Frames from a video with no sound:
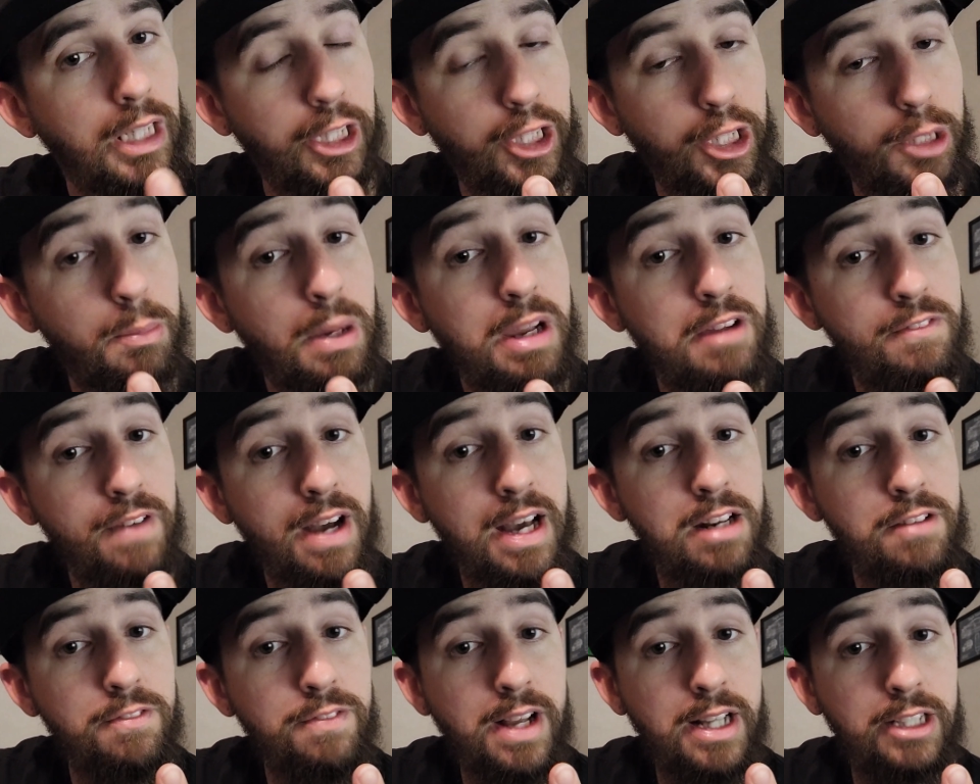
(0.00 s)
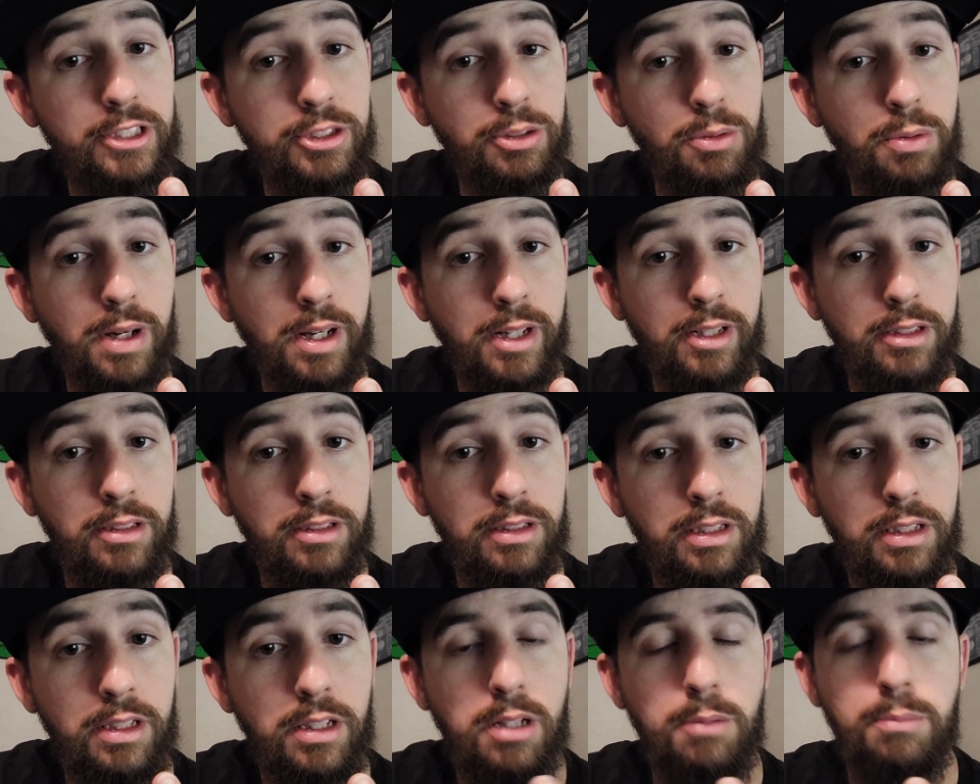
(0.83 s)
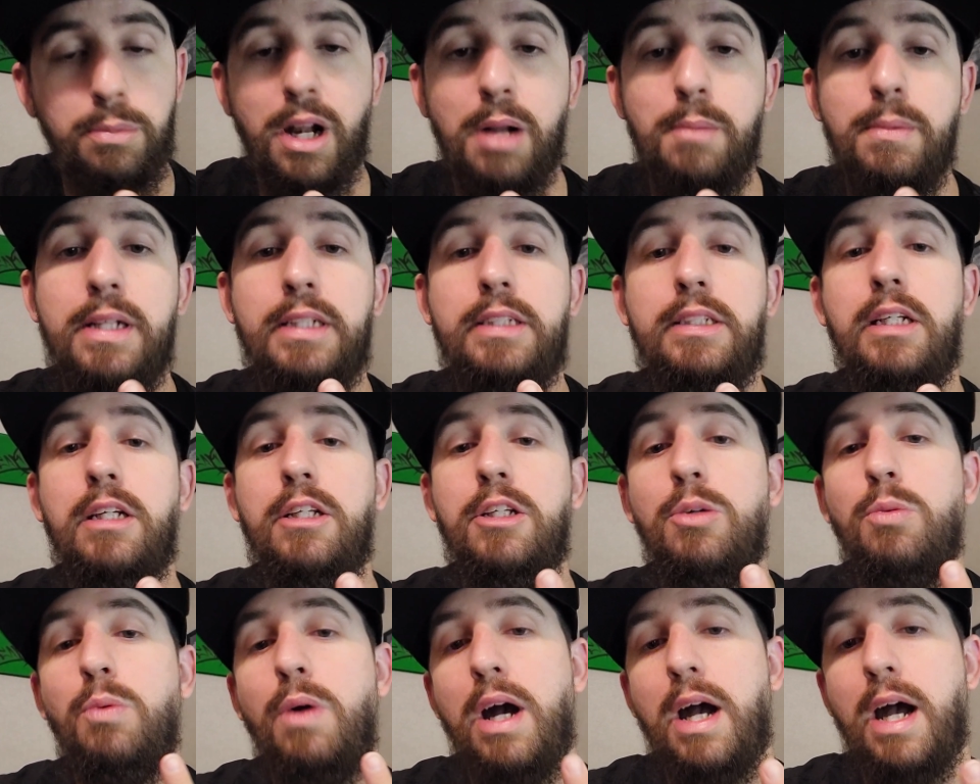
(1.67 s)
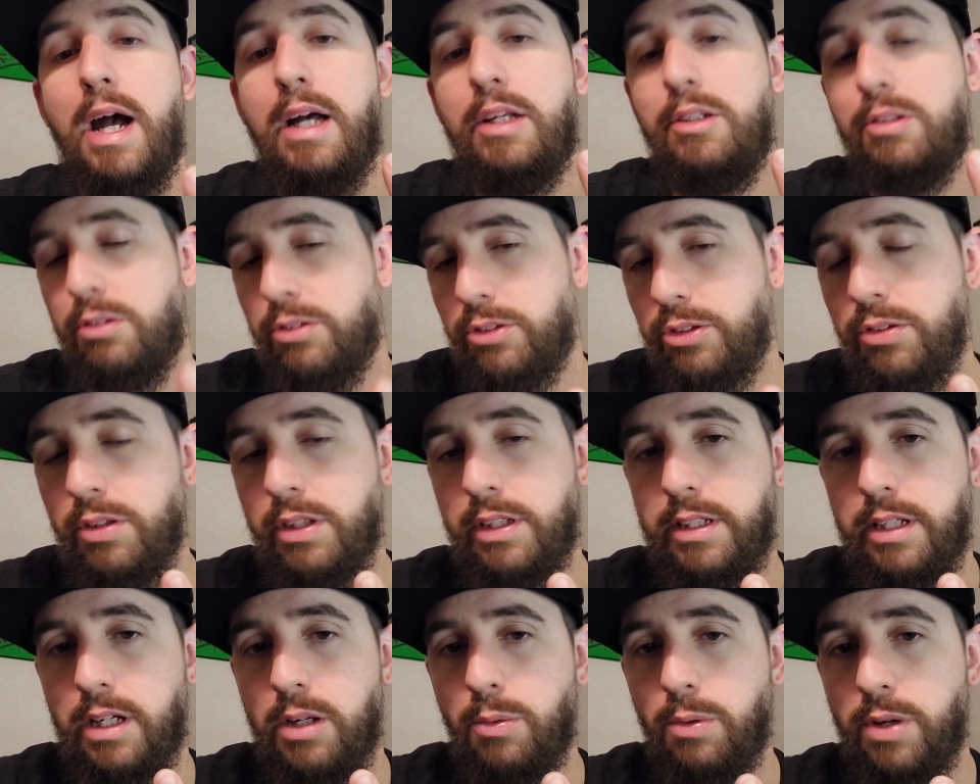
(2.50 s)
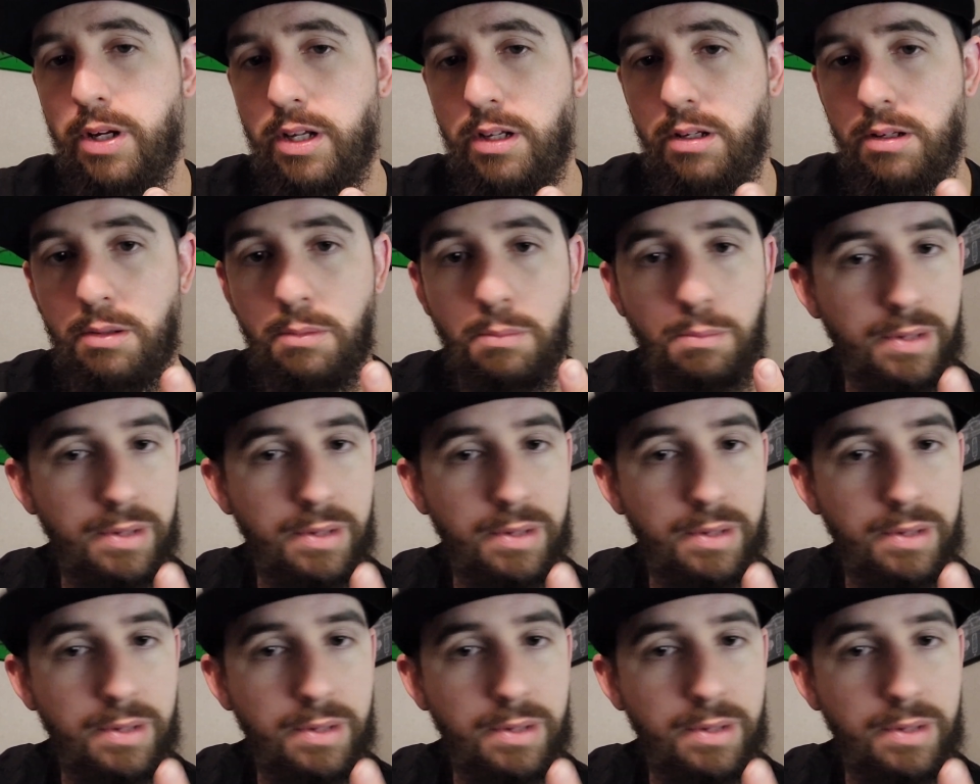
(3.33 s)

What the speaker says: you may find a faster way, but I may tell you why I don't do it that way.